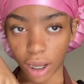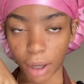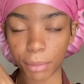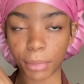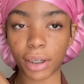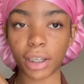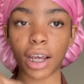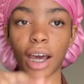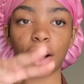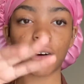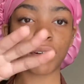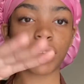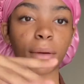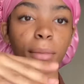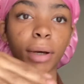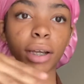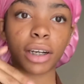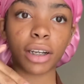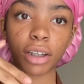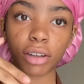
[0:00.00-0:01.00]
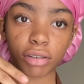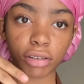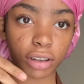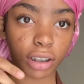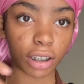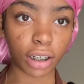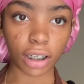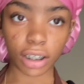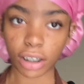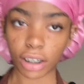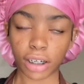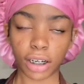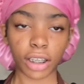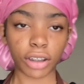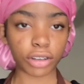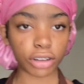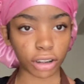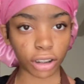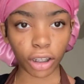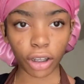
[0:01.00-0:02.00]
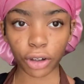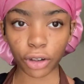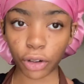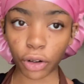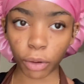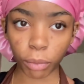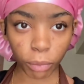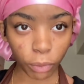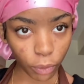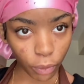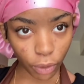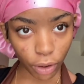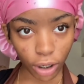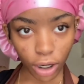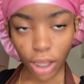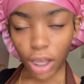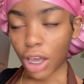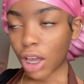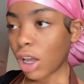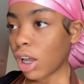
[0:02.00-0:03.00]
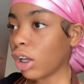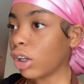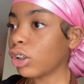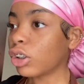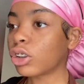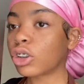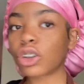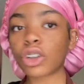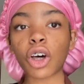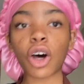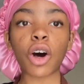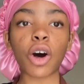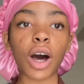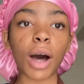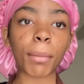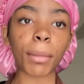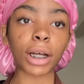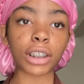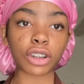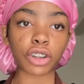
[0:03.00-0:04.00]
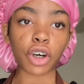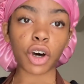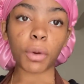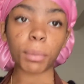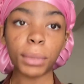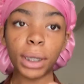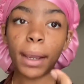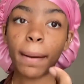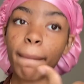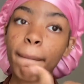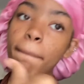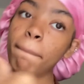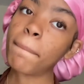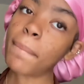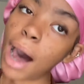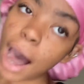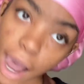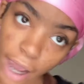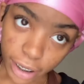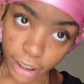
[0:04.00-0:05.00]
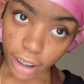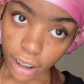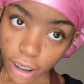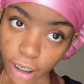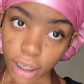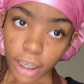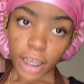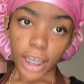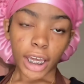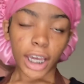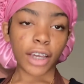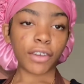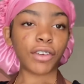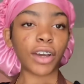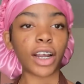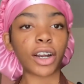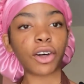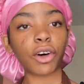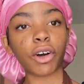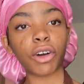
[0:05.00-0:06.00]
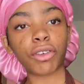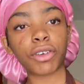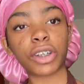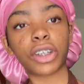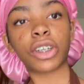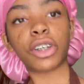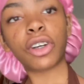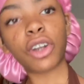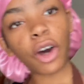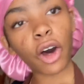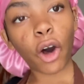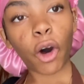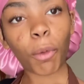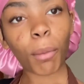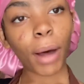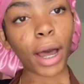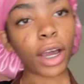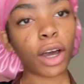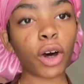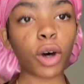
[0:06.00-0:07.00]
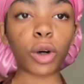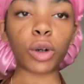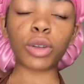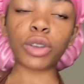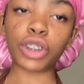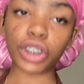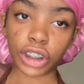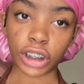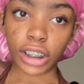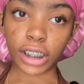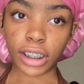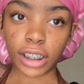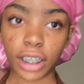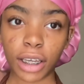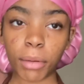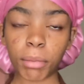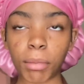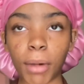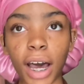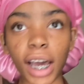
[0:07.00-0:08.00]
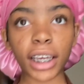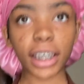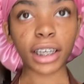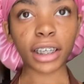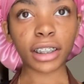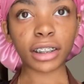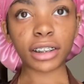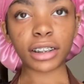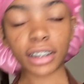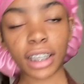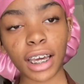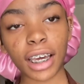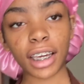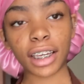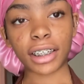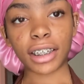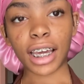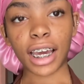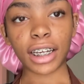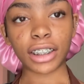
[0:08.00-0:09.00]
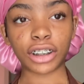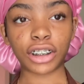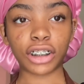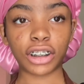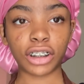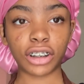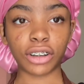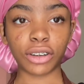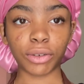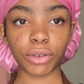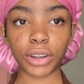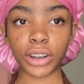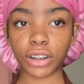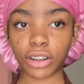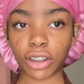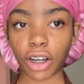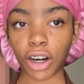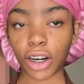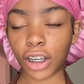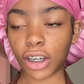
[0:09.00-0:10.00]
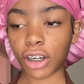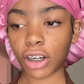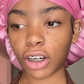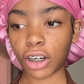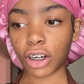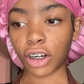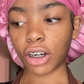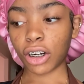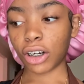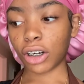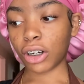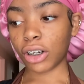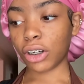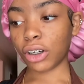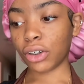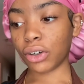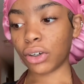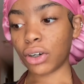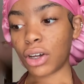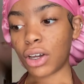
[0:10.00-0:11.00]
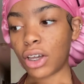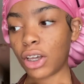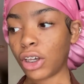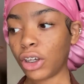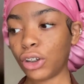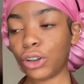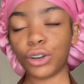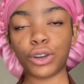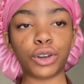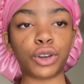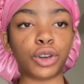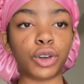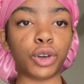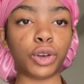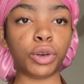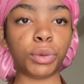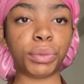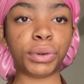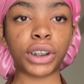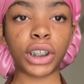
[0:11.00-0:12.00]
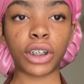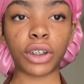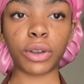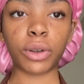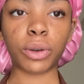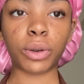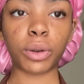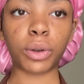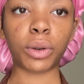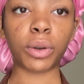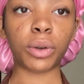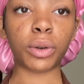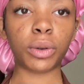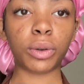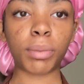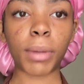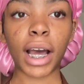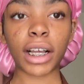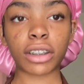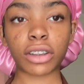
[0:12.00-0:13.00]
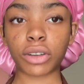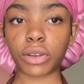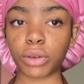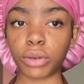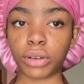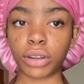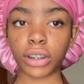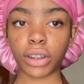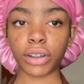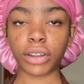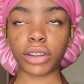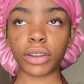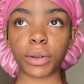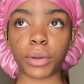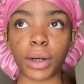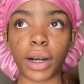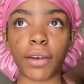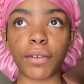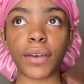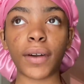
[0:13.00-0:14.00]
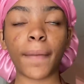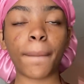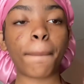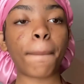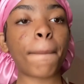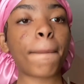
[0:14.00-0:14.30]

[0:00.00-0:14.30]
I mean, I don't get my nails done in a nail salon no more. So I'm about to go meet Maya. If y'all don't already know, my OG, Maya, said that she's restarting her YouTube channel, back to school series or whatever.